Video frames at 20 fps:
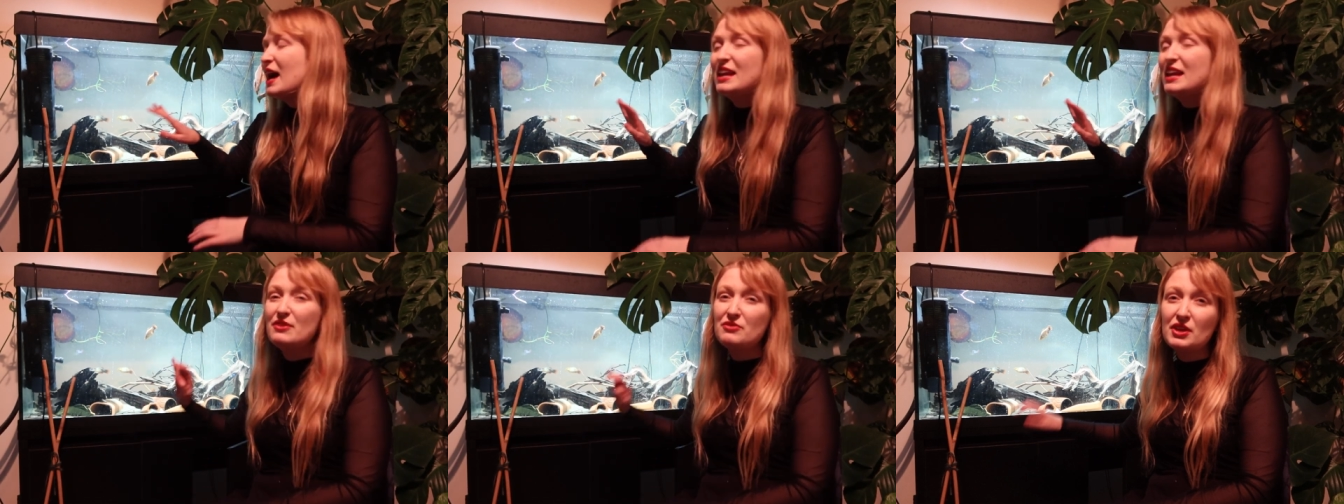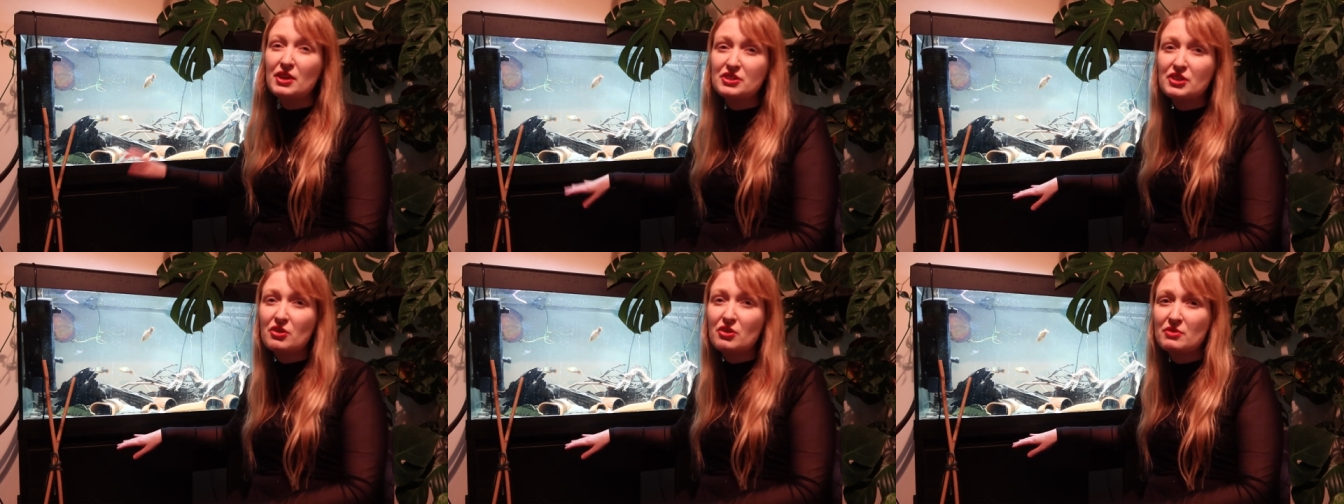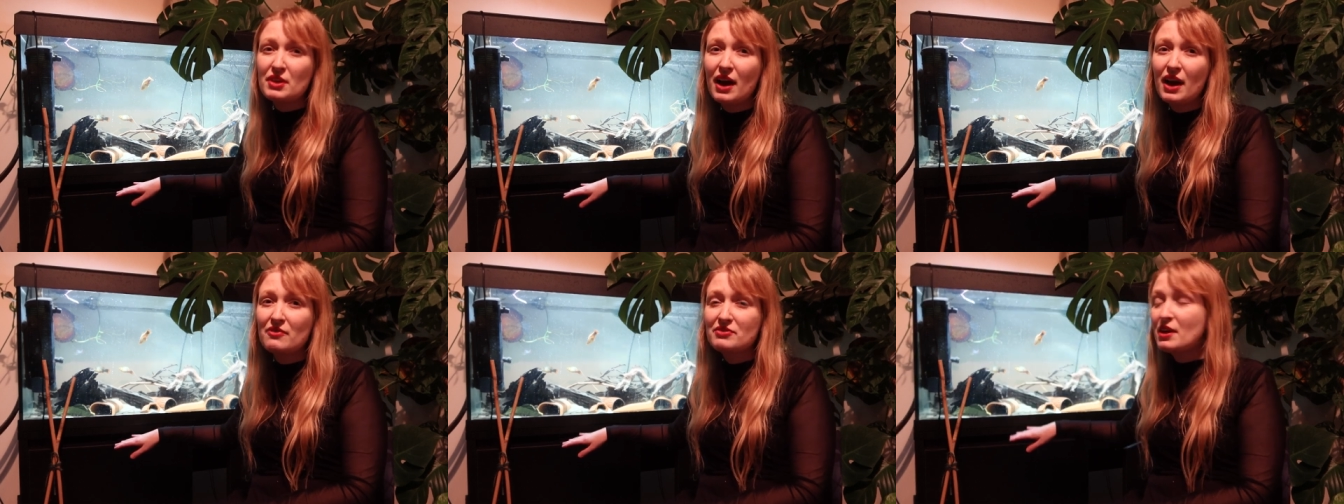And if they
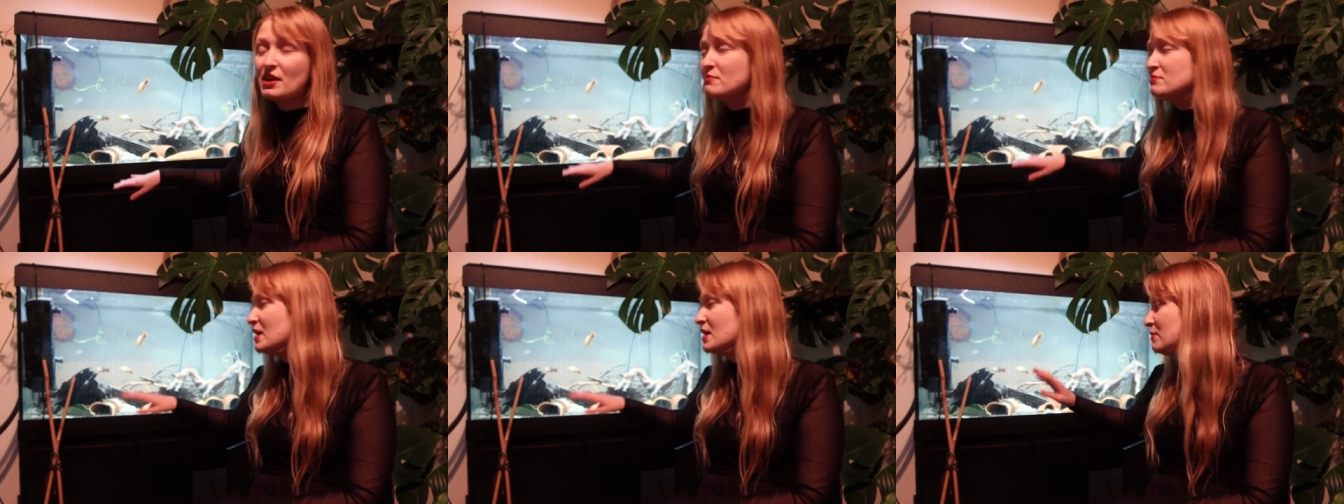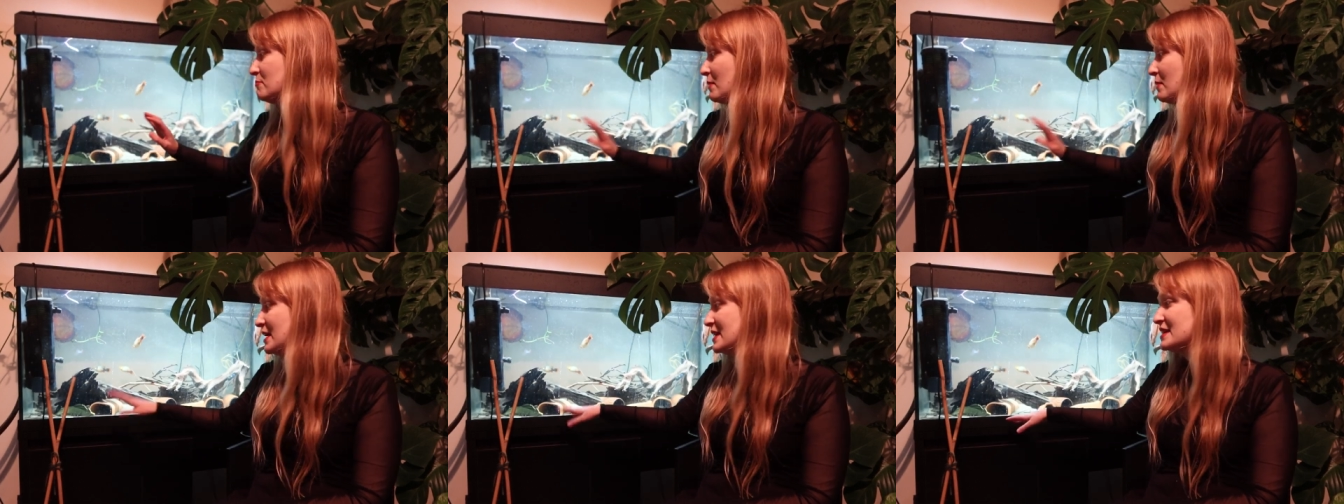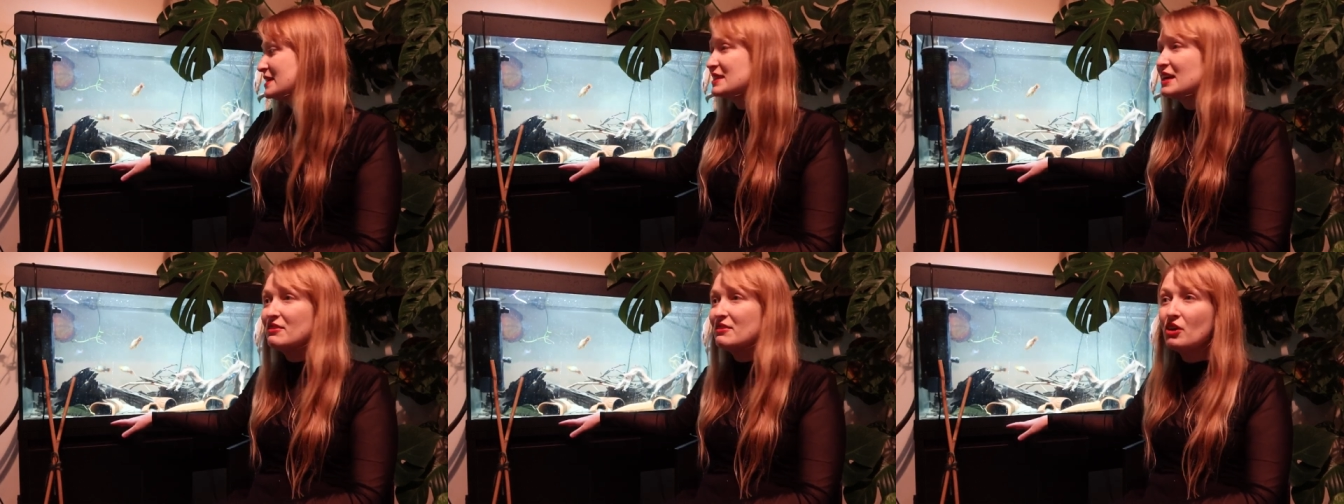don't have them, they
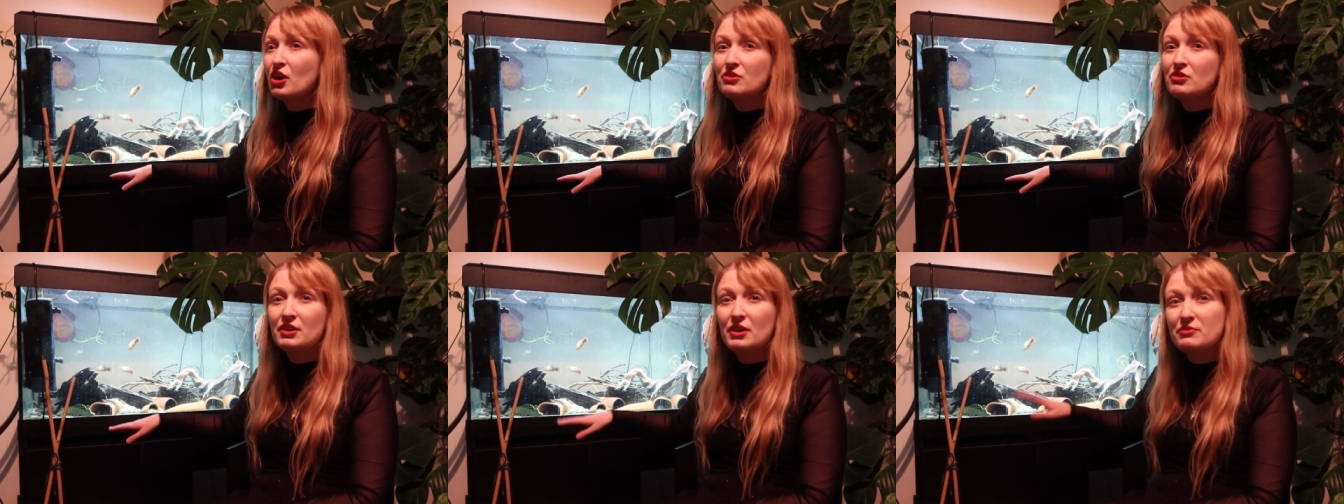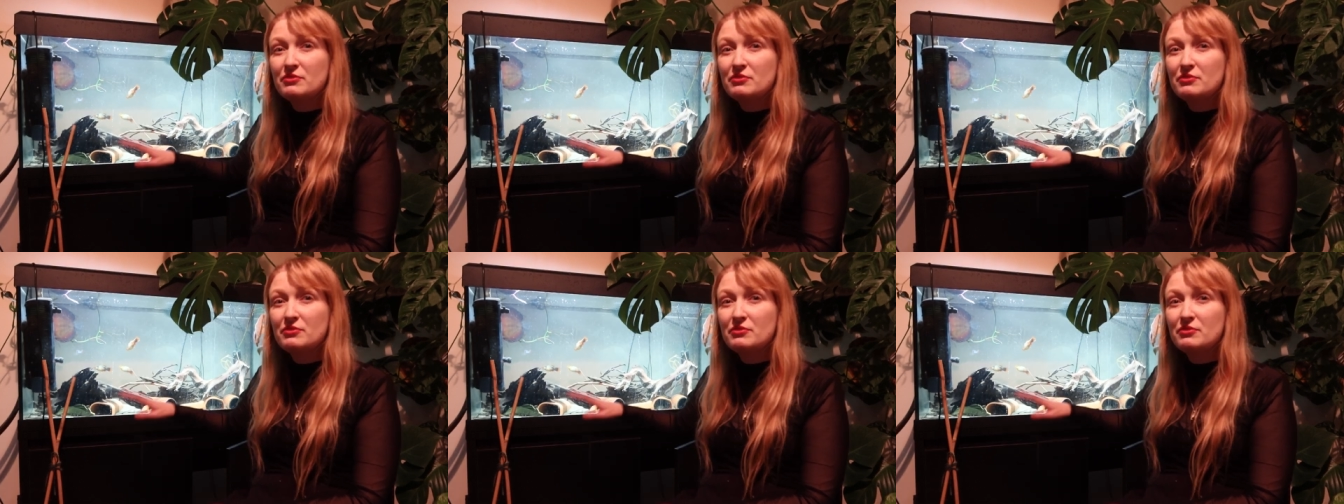make their own.